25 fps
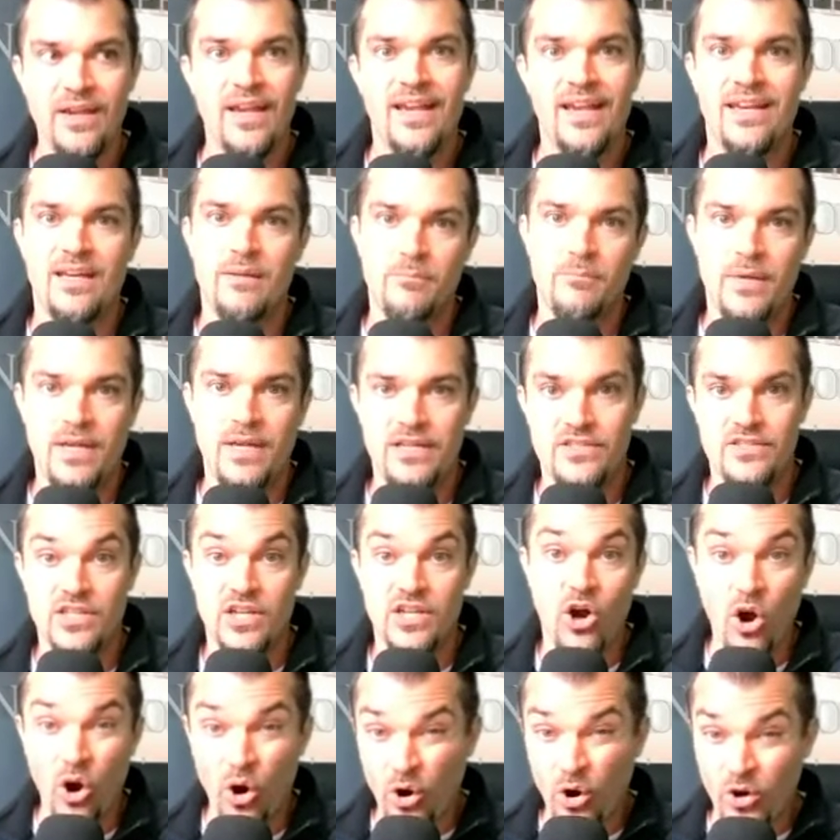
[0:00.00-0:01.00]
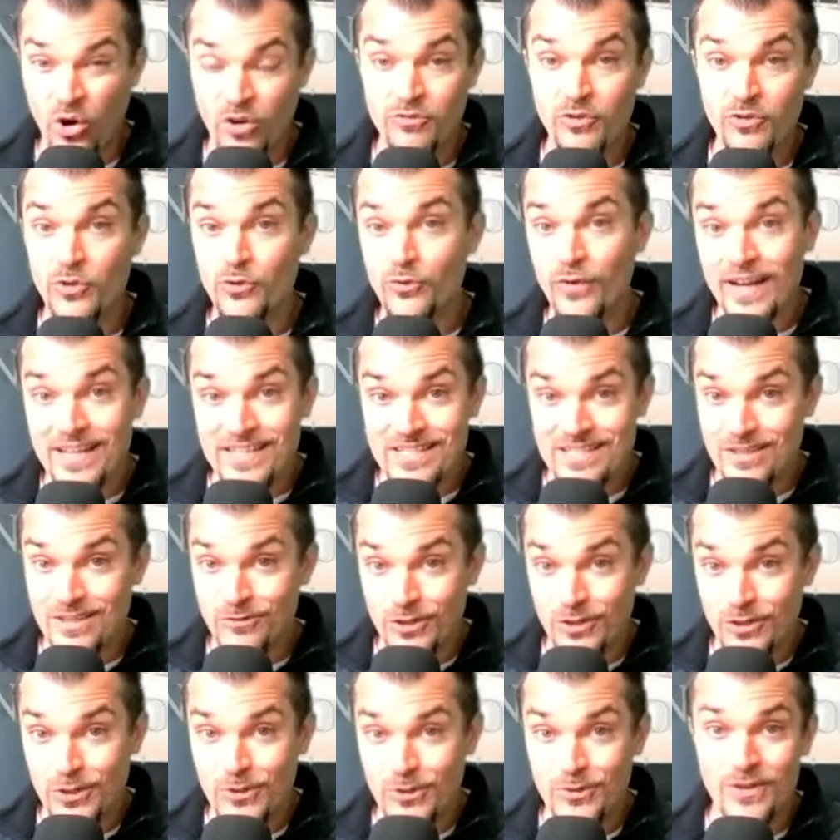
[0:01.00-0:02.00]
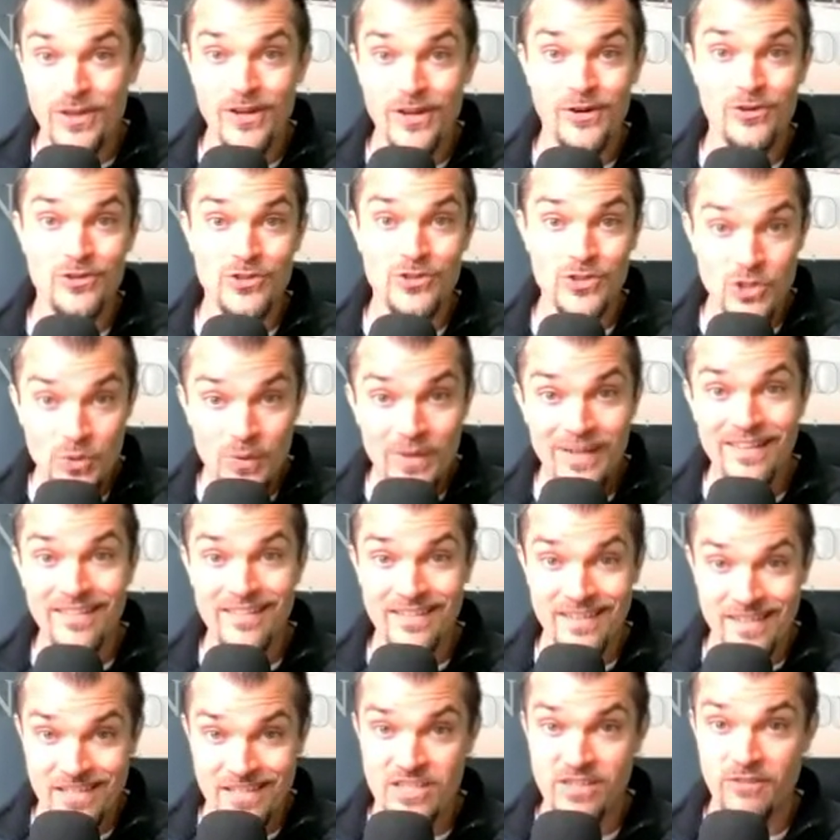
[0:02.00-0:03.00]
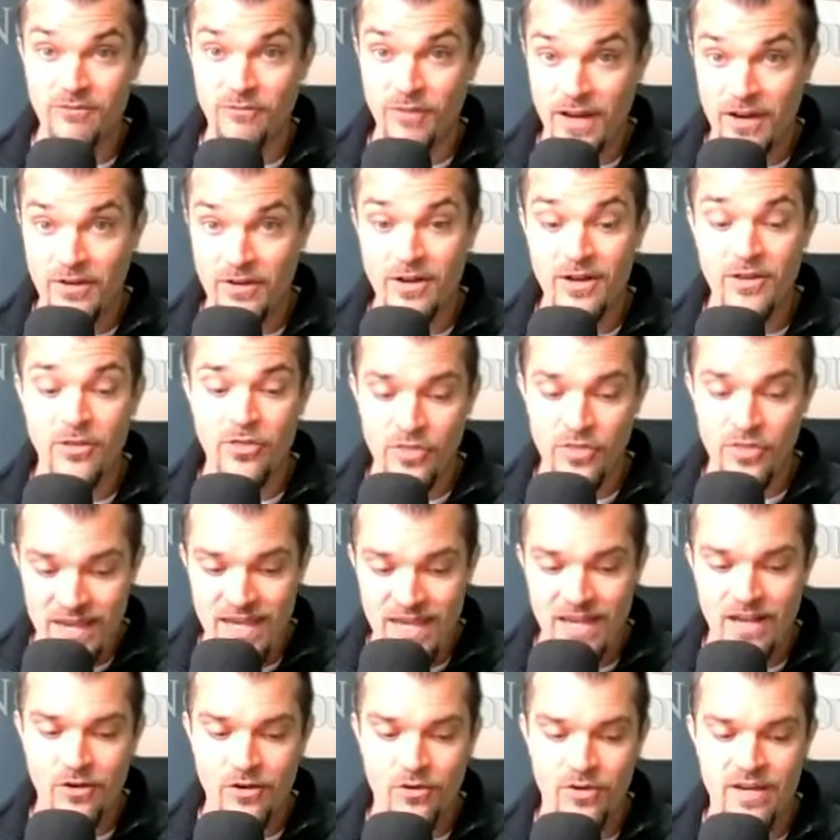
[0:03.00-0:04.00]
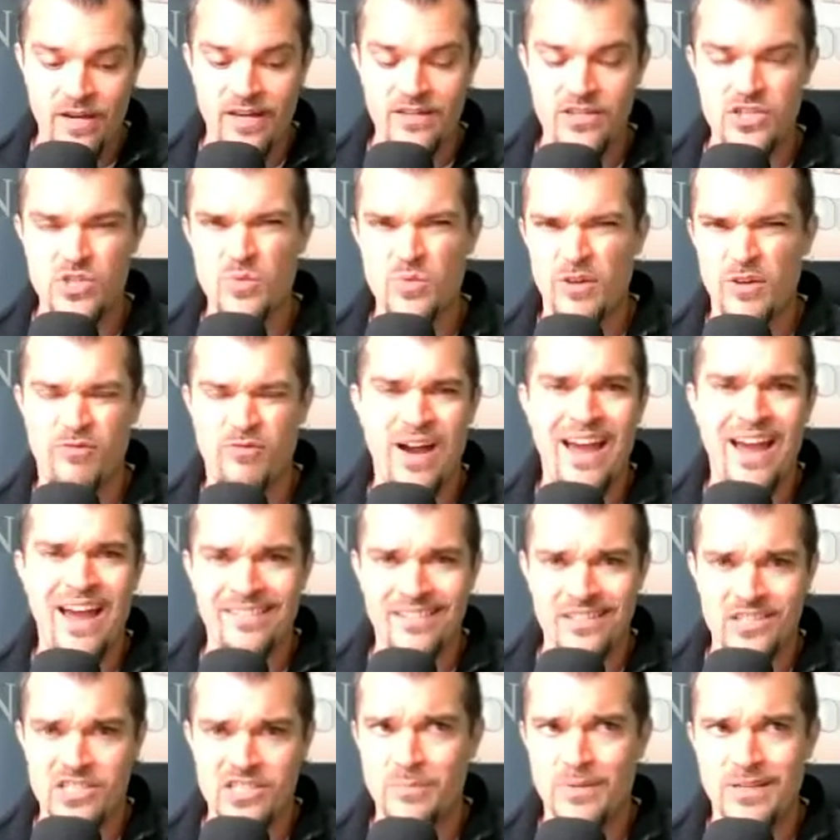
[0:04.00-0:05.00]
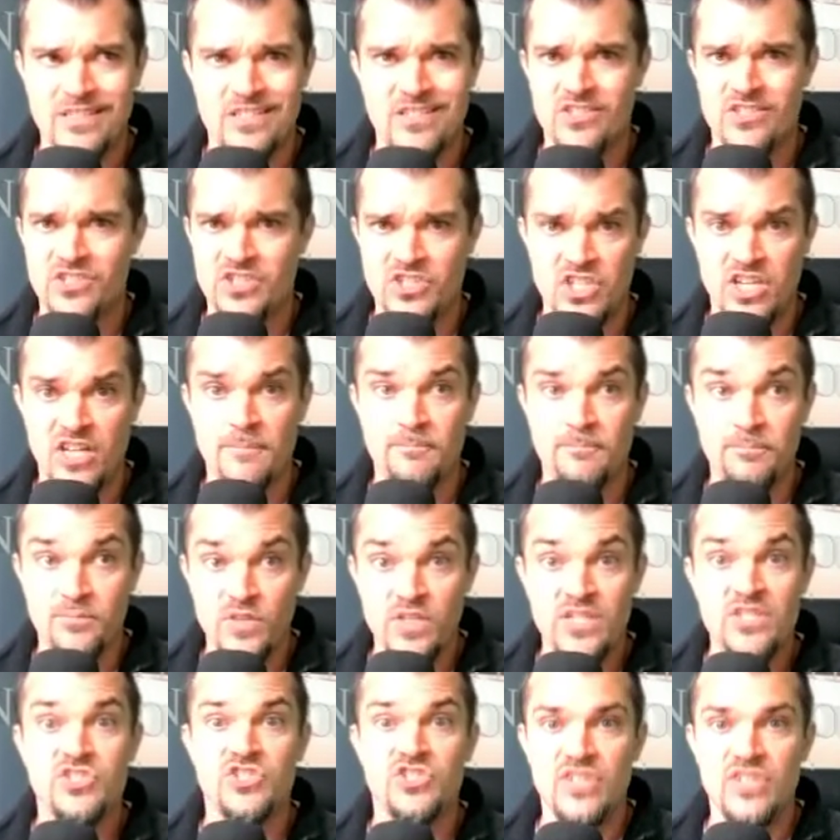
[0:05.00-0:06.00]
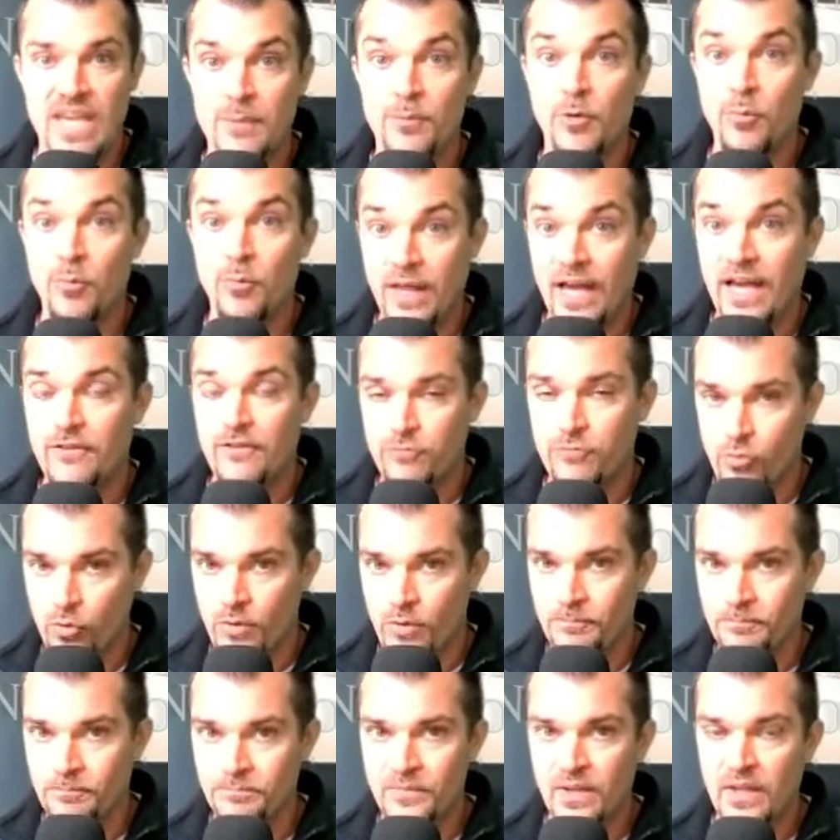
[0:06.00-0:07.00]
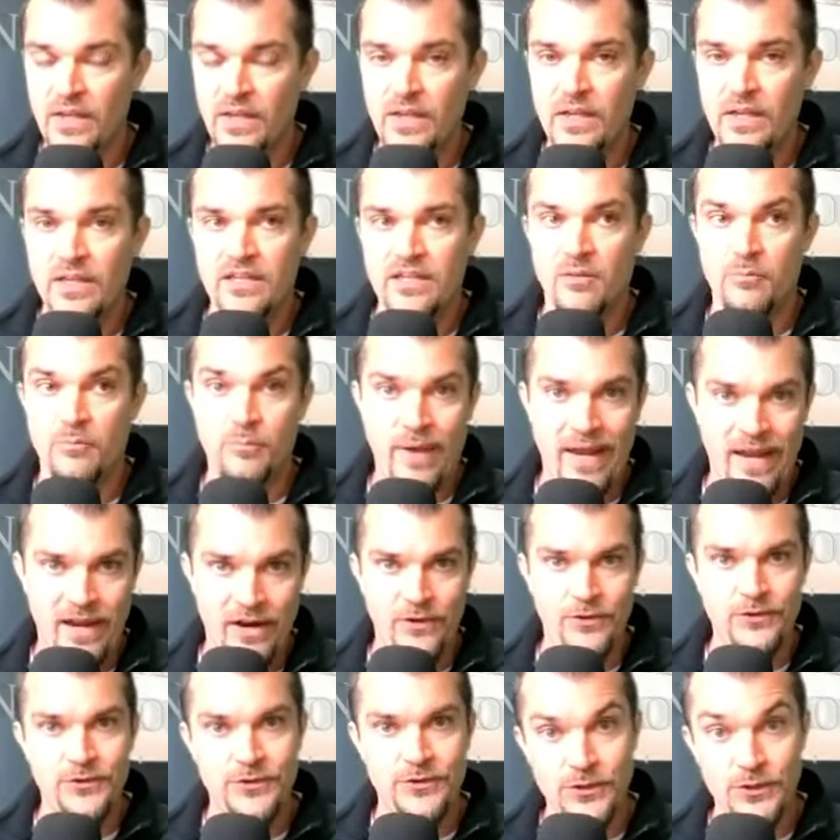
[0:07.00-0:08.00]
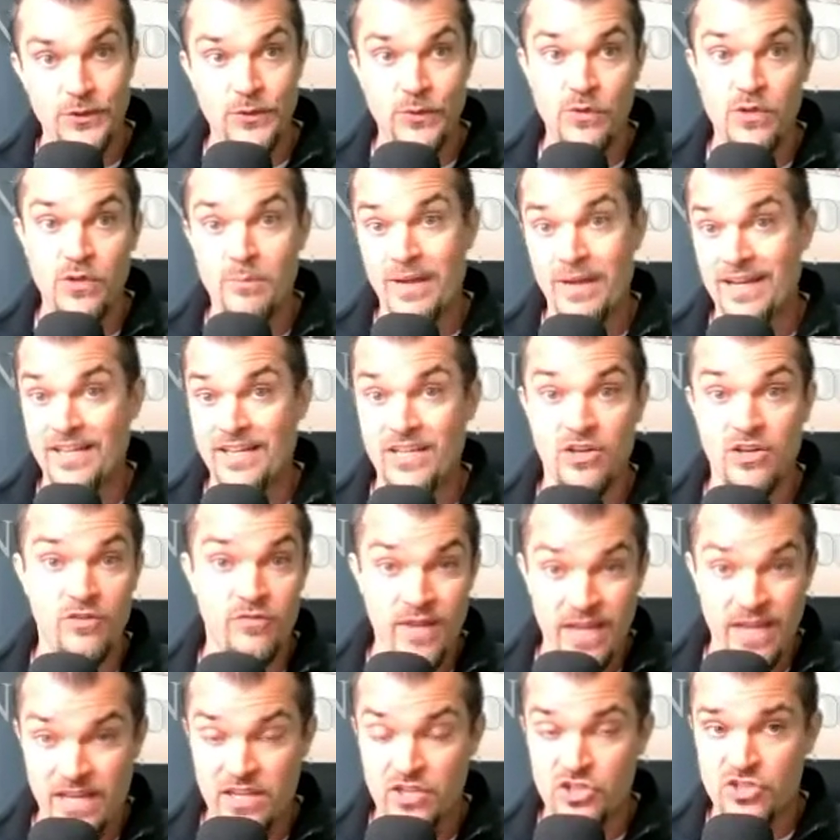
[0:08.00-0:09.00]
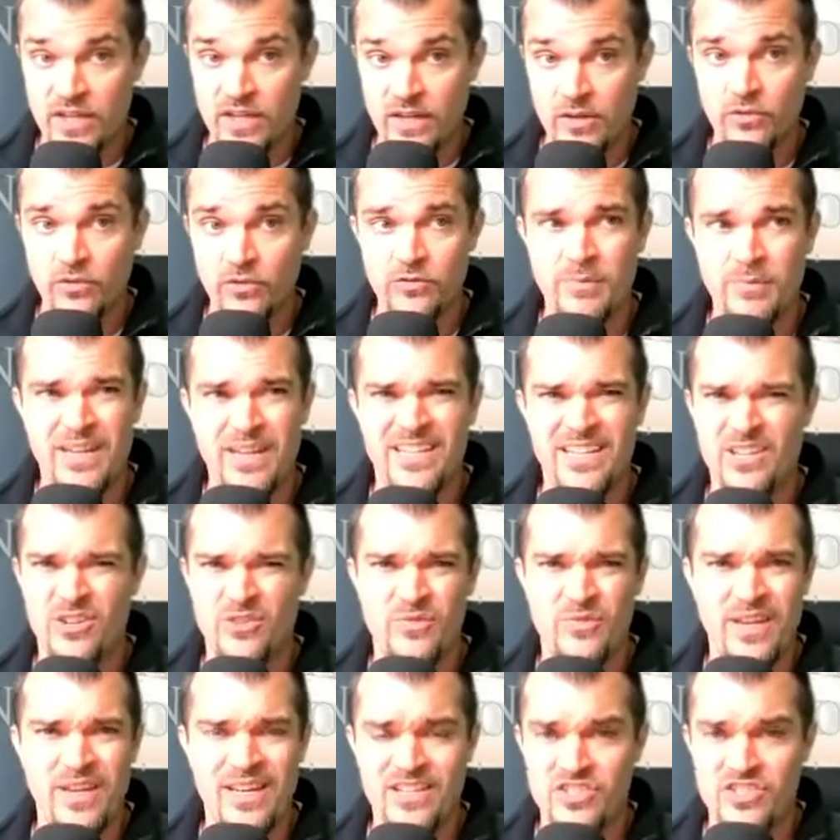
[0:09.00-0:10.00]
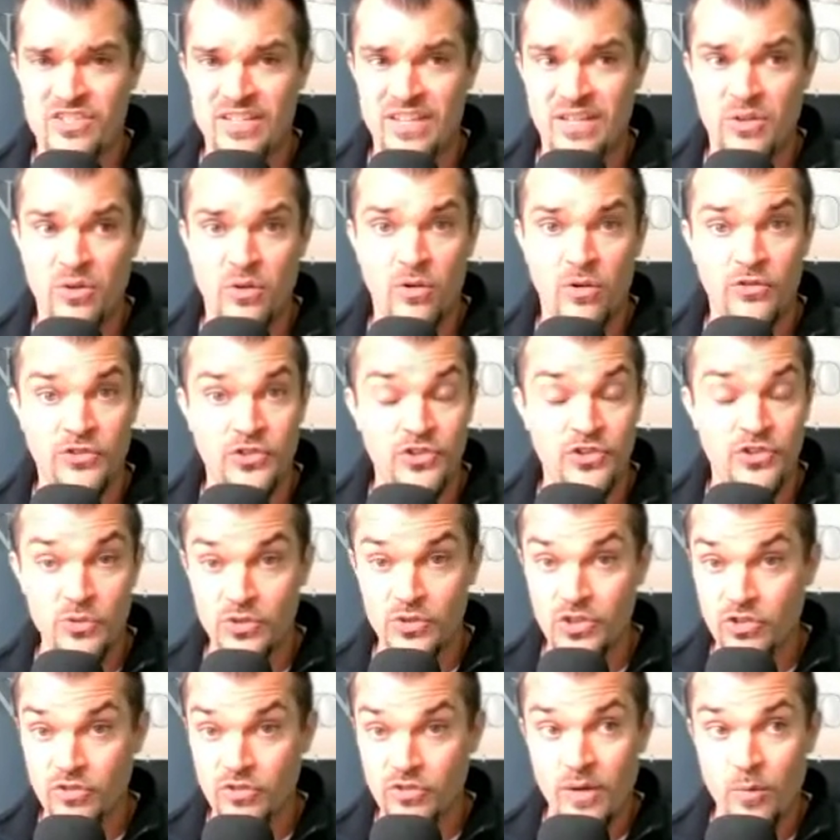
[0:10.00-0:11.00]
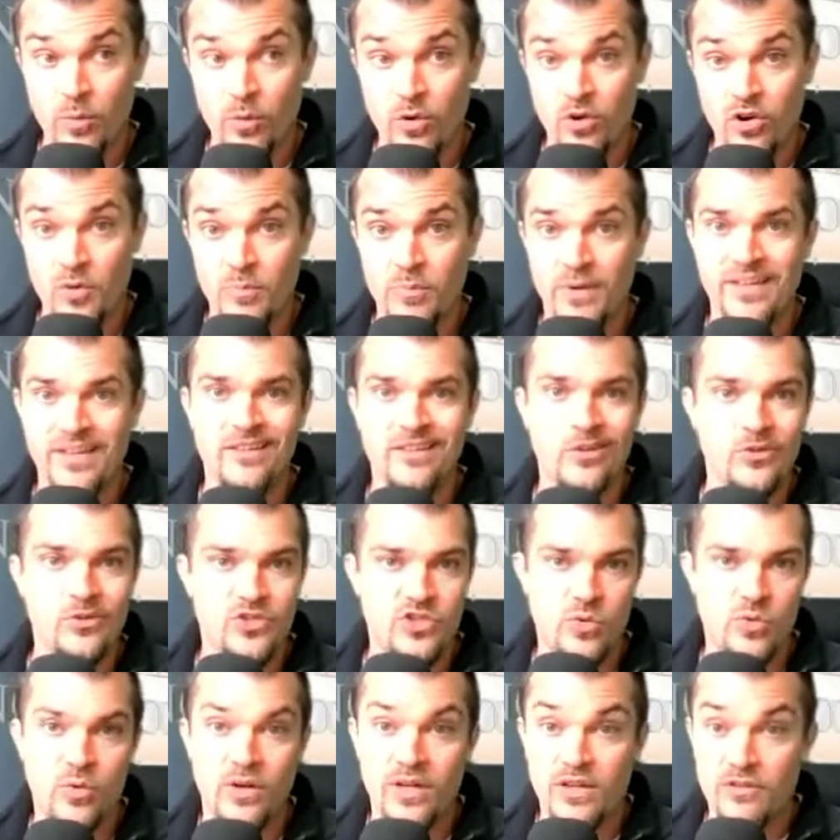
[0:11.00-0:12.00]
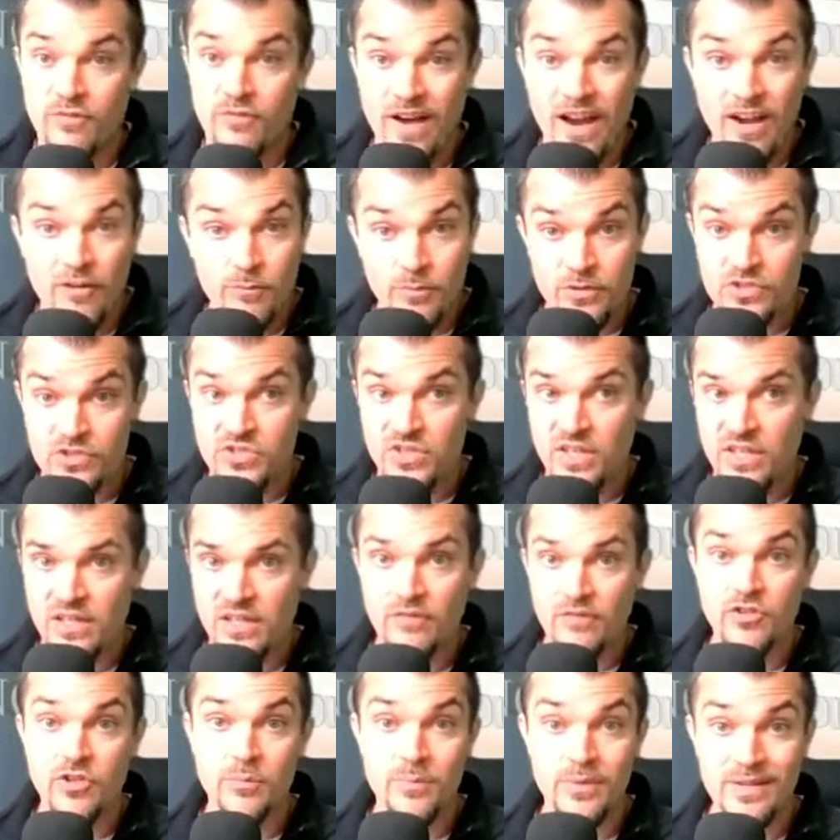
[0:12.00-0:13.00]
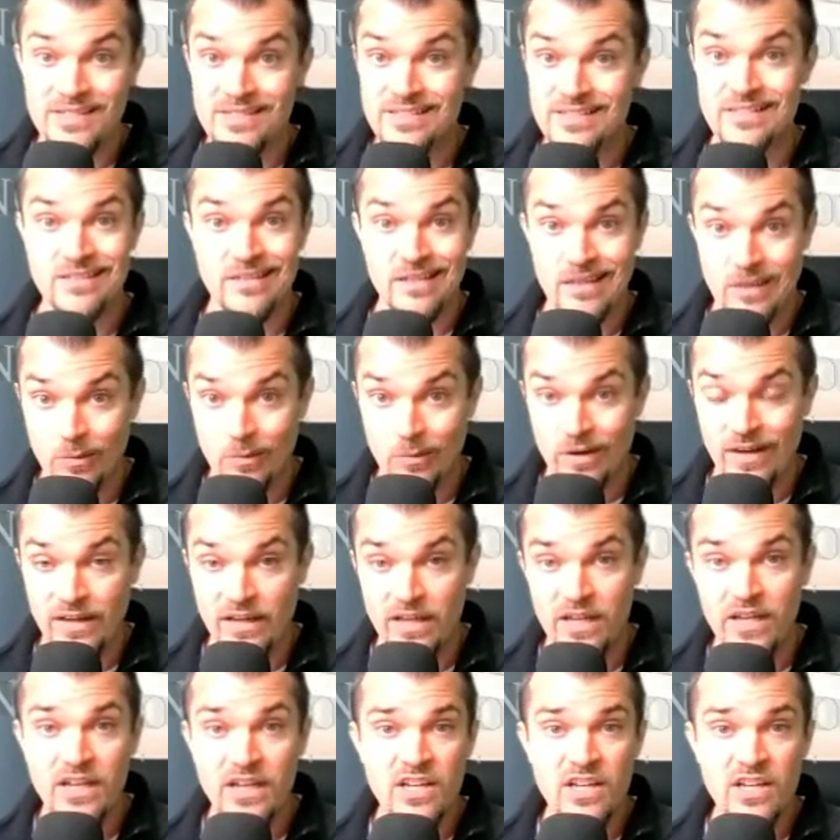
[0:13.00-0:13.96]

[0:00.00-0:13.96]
and it makes it hard for the rest of you that are doing this very thing. Okay. This is why Final Expense is such a stable platform compared to the Medicare Advantage sales. Medicare Advantage sales, you're doing the great work, but you lose 25% of your business anyway,